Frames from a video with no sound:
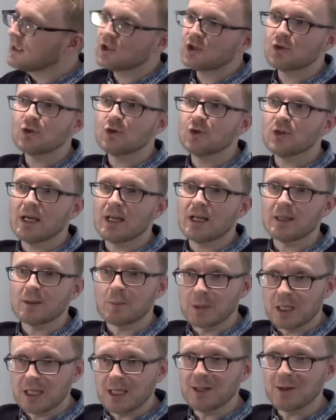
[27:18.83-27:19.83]
should do that at the
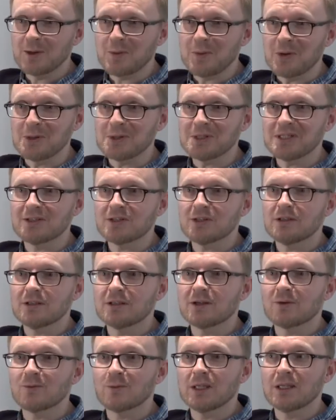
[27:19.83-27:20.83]
beginning of the process so that
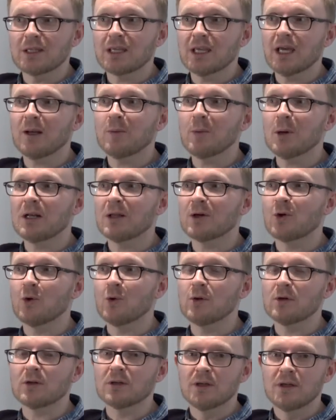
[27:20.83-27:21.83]
you can run the calibrator
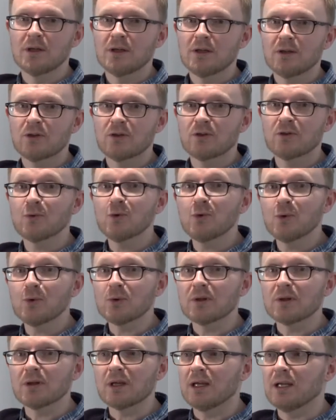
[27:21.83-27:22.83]
cord
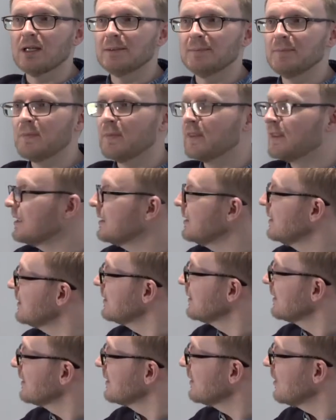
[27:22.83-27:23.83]
through
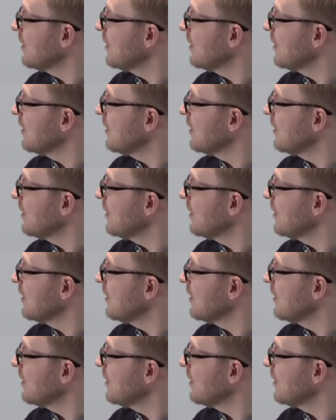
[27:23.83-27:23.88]
the